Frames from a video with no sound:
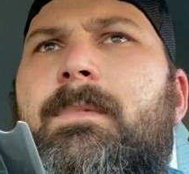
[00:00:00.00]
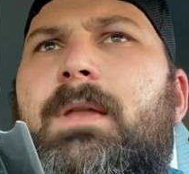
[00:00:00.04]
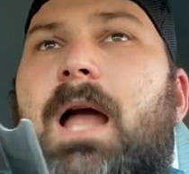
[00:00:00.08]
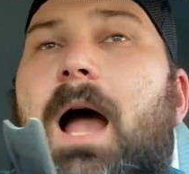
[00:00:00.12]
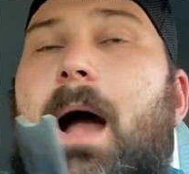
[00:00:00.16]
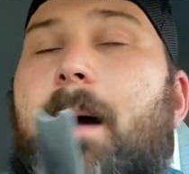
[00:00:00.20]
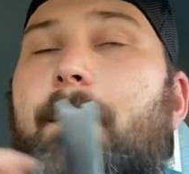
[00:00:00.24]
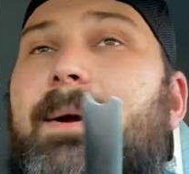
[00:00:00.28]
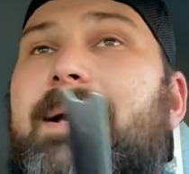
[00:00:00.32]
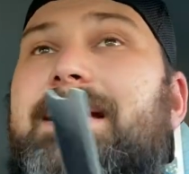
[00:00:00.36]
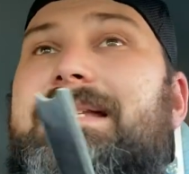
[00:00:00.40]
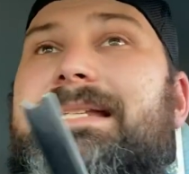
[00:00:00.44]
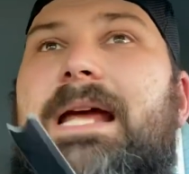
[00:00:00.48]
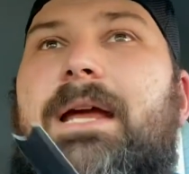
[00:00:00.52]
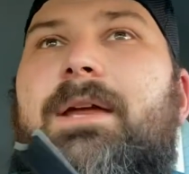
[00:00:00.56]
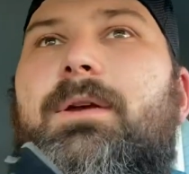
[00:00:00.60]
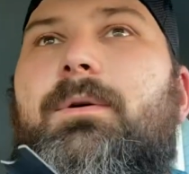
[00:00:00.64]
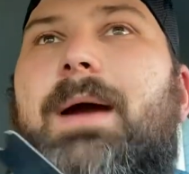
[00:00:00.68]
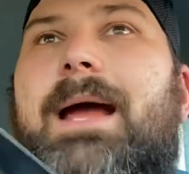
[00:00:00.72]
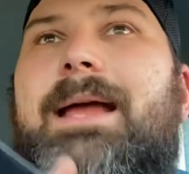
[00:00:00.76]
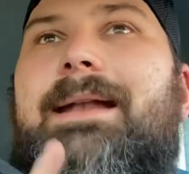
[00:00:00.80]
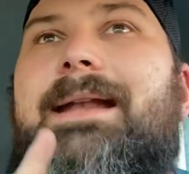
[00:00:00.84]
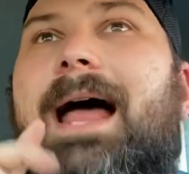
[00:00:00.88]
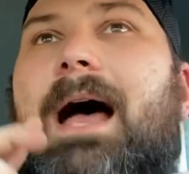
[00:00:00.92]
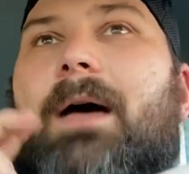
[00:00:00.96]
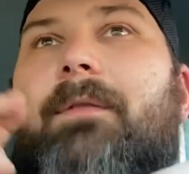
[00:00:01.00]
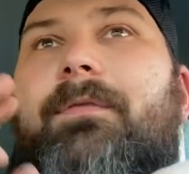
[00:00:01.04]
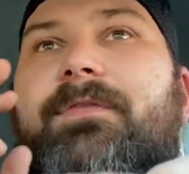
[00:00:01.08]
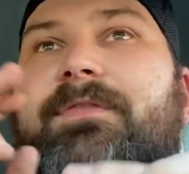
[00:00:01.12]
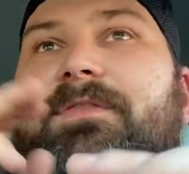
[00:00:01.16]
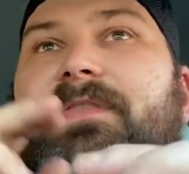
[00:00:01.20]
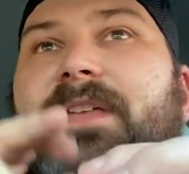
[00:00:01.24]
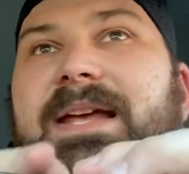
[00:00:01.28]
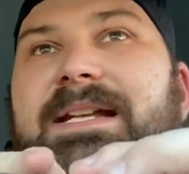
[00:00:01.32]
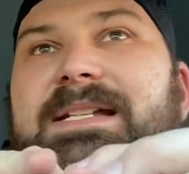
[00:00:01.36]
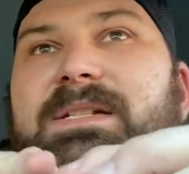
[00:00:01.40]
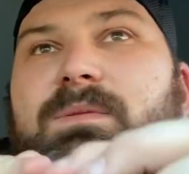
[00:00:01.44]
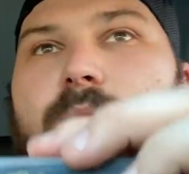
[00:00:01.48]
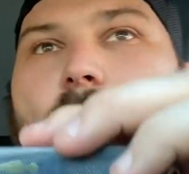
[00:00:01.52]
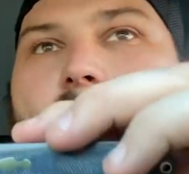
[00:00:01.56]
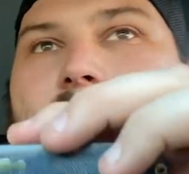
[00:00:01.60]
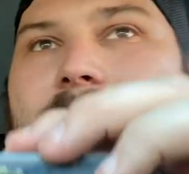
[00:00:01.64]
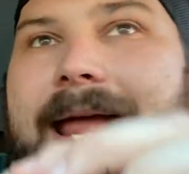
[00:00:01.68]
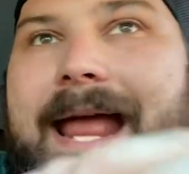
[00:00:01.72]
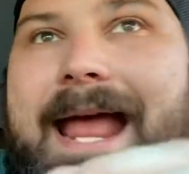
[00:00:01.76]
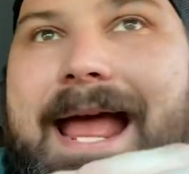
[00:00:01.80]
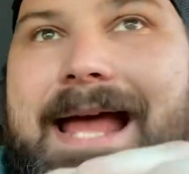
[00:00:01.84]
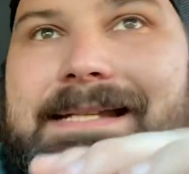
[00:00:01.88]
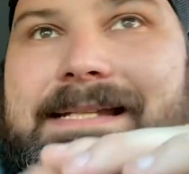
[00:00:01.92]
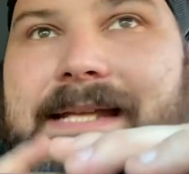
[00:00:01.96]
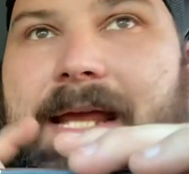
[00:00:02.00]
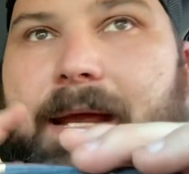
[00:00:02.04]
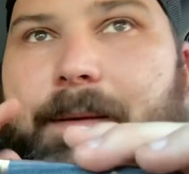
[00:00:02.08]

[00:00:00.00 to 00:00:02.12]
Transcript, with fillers: I'm going to tell you right now, this one has a